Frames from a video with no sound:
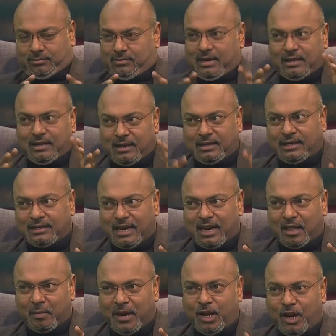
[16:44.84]
As I said at
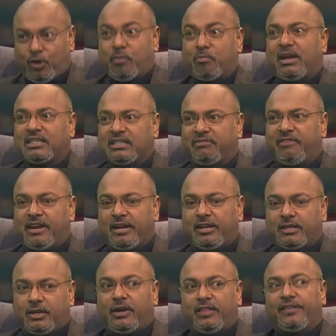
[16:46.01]
the beginning, you embrace the failure. You
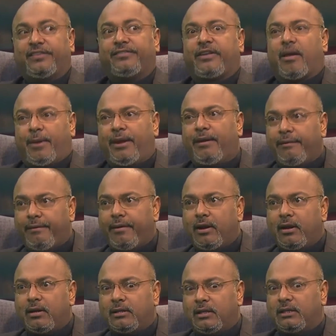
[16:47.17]
say, okay, this is coming.
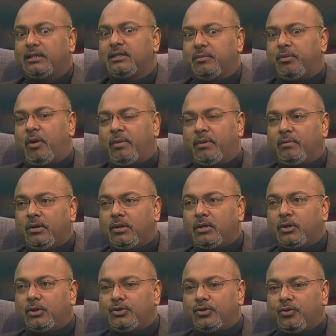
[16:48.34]
This is a problem.
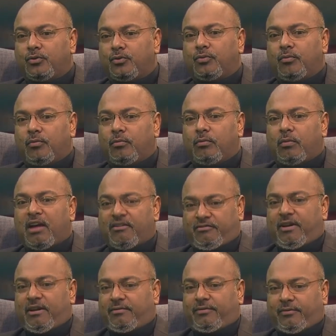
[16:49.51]
So
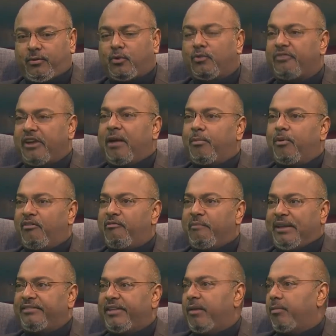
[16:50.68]
I've goofed up, or I've
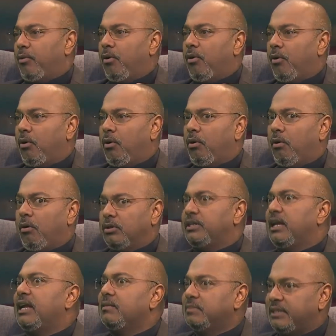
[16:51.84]
messed up, or
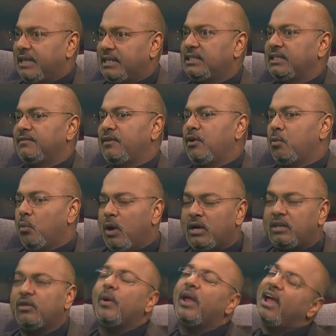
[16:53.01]
circumstances have not worked
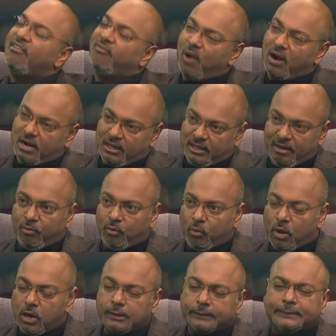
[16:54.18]
the way I've wanted them to
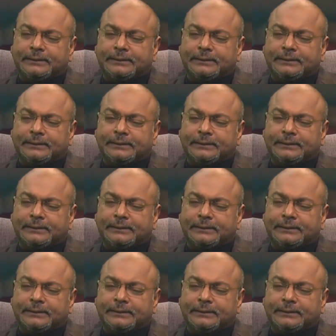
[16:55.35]
work.